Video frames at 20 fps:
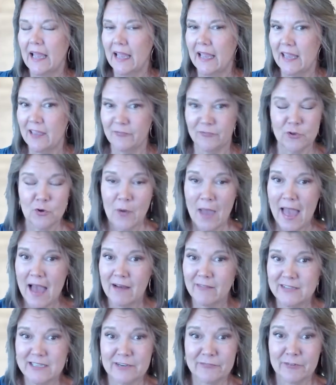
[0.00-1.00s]
If you
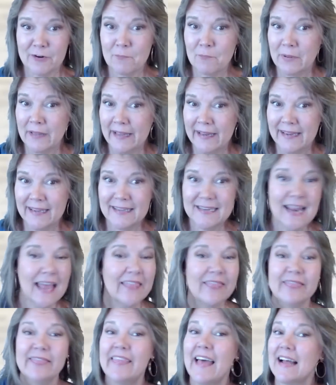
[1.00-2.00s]
have a different plan,
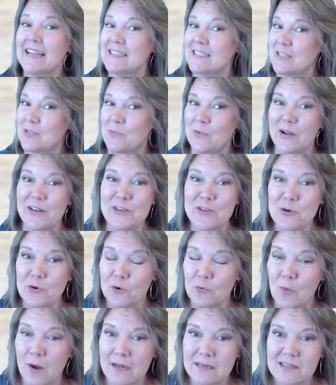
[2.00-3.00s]
that's the one you
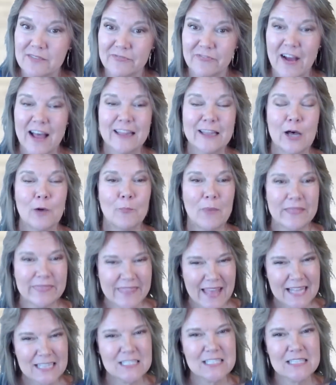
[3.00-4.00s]
would want to follow, but
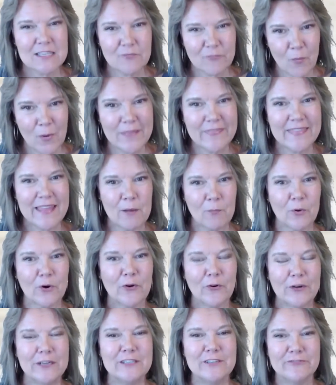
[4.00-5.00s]
that's the one that we're
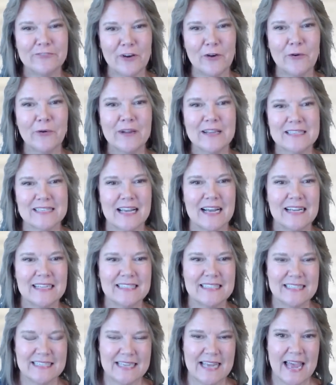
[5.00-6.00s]
going to focus on
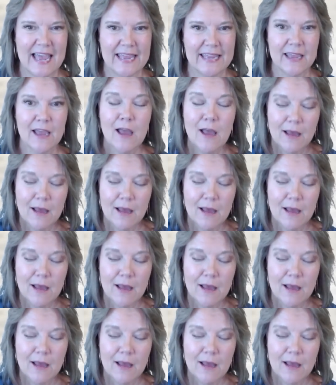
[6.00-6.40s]
today.